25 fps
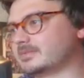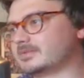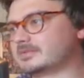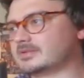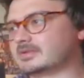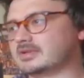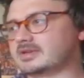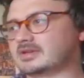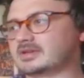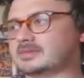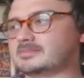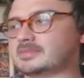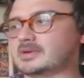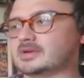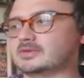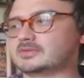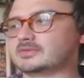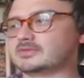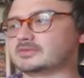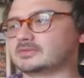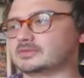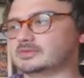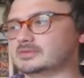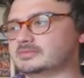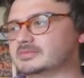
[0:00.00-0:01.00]

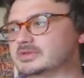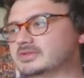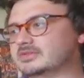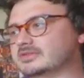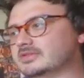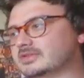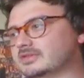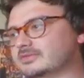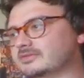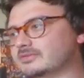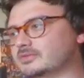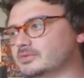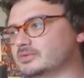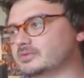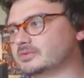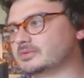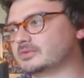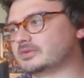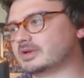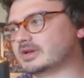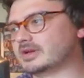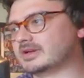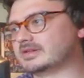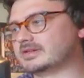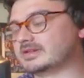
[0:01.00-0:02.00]
compose all the music
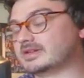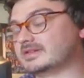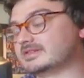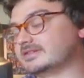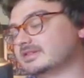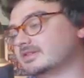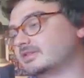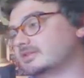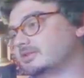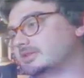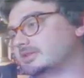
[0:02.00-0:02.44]
for Daisy and